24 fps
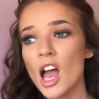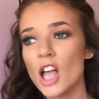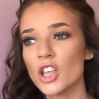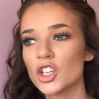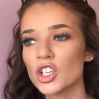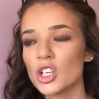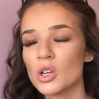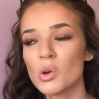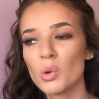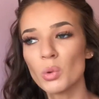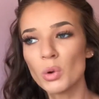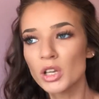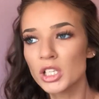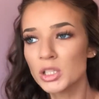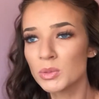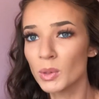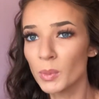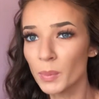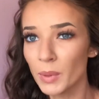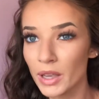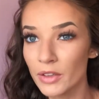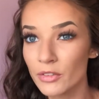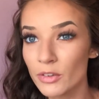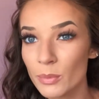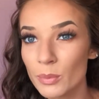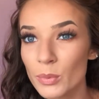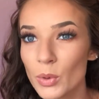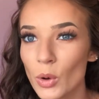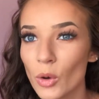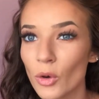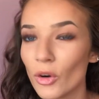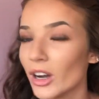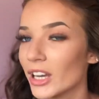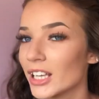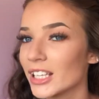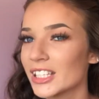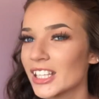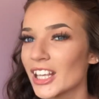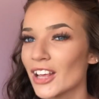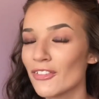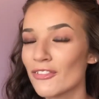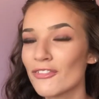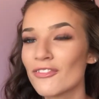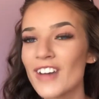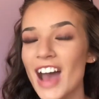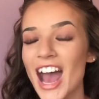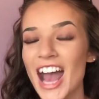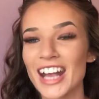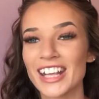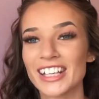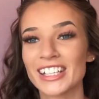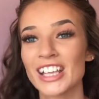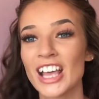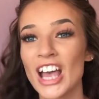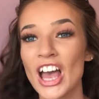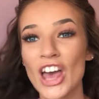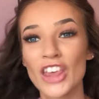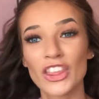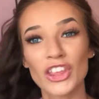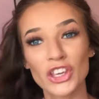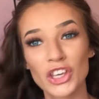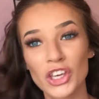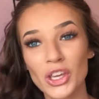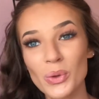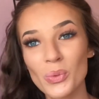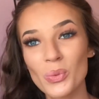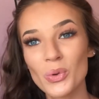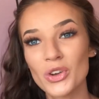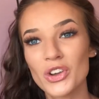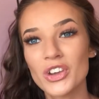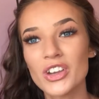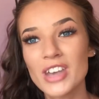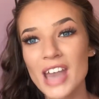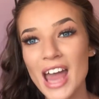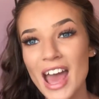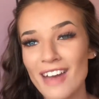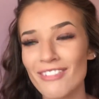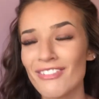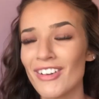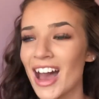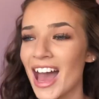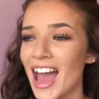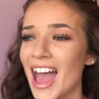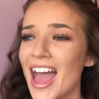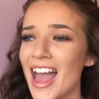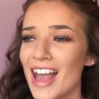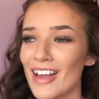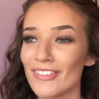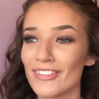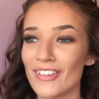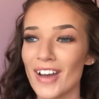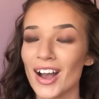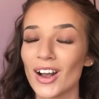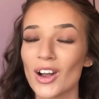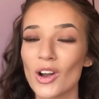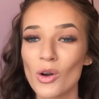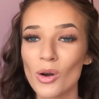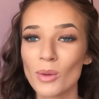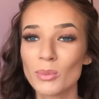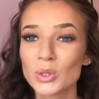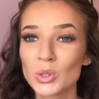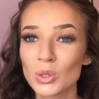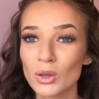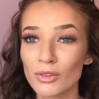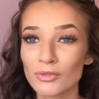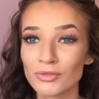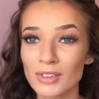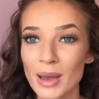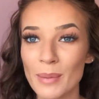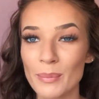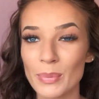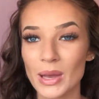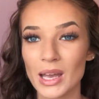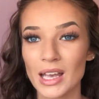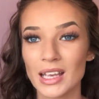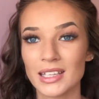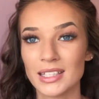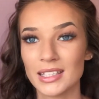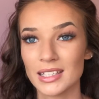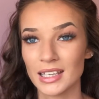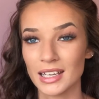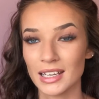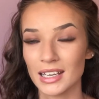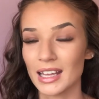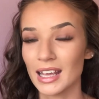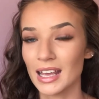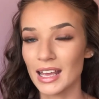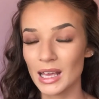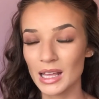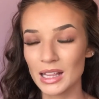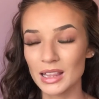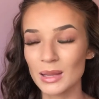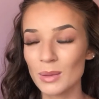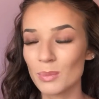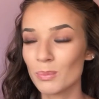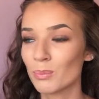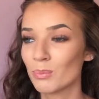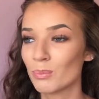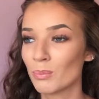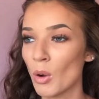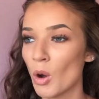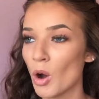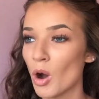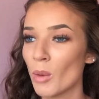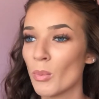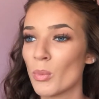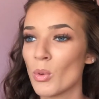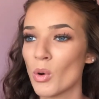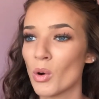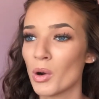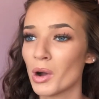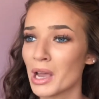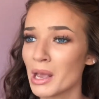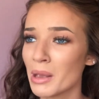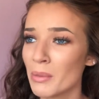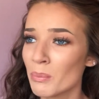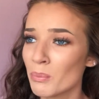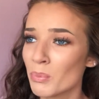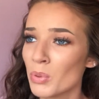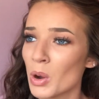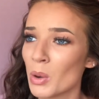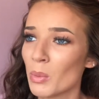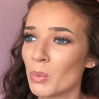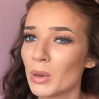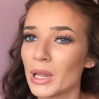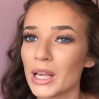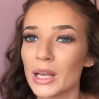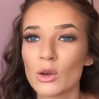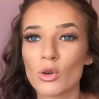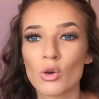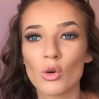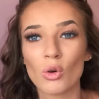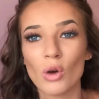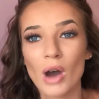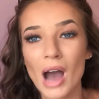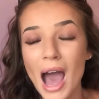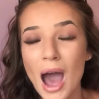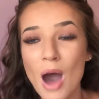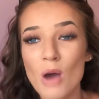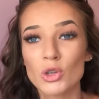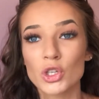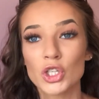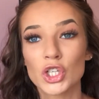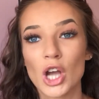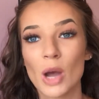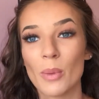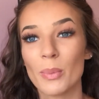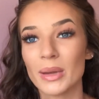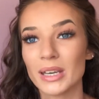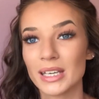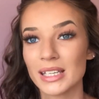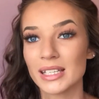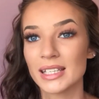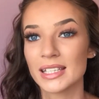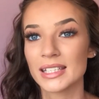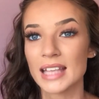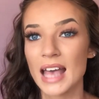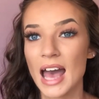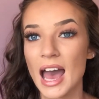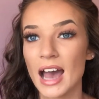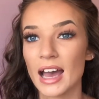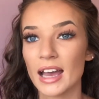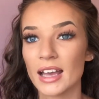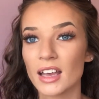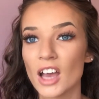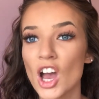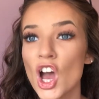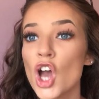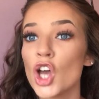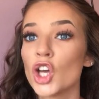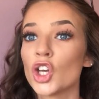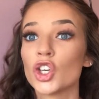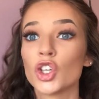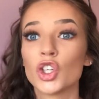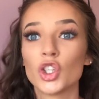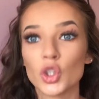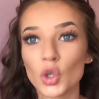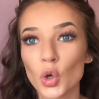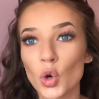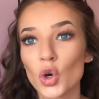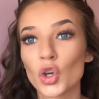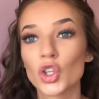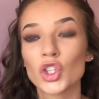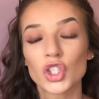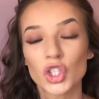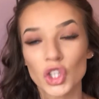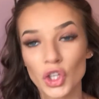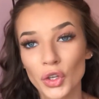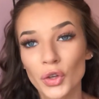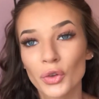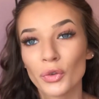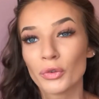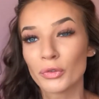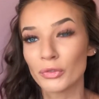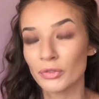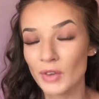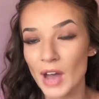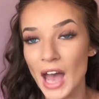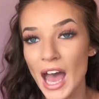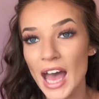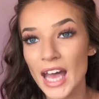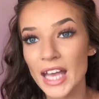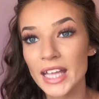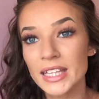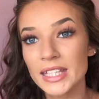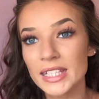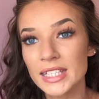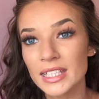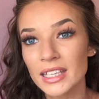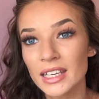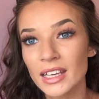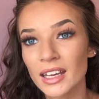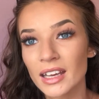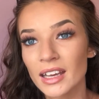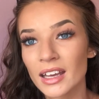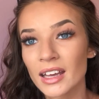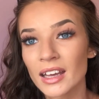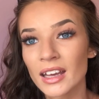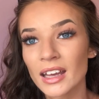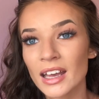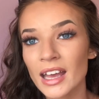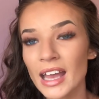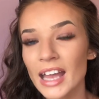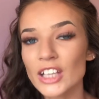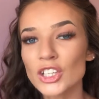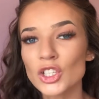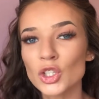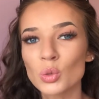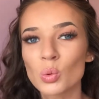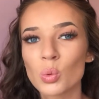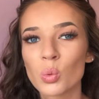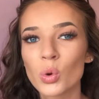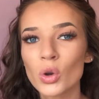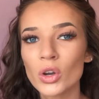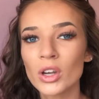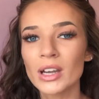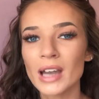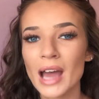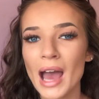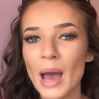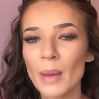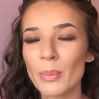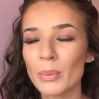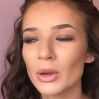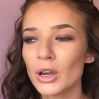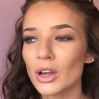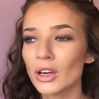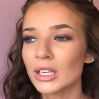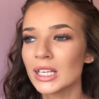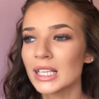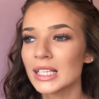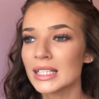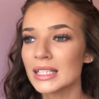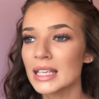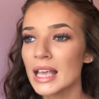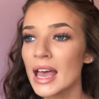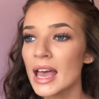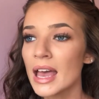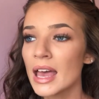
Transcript: And you know what winds me up even more? Is the fact that you would never, ever go up to a fat person in the pub or in public or out shopping and say, you're too fat. It just wouldn't happen. Like, it's,